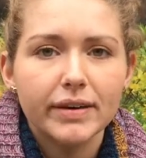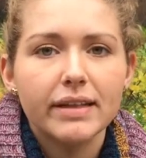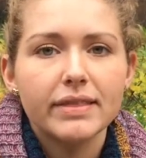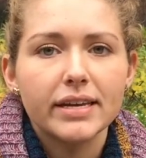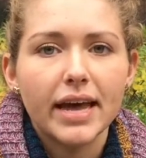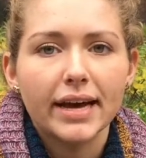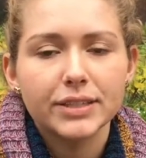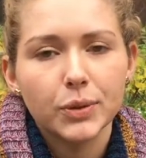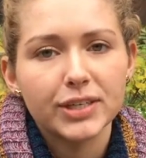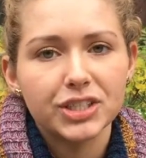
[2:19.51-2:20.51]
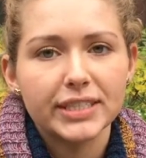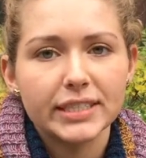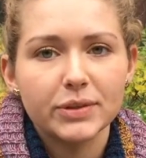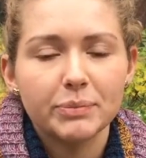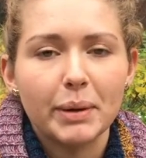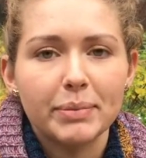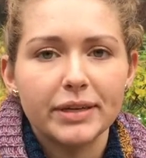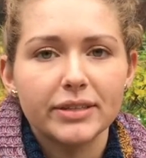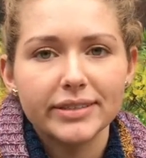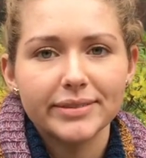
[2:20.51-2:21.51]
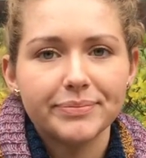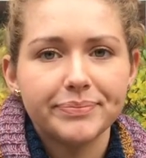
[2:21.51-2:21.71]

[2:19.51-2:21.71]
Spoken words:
and then ask questions with my peers.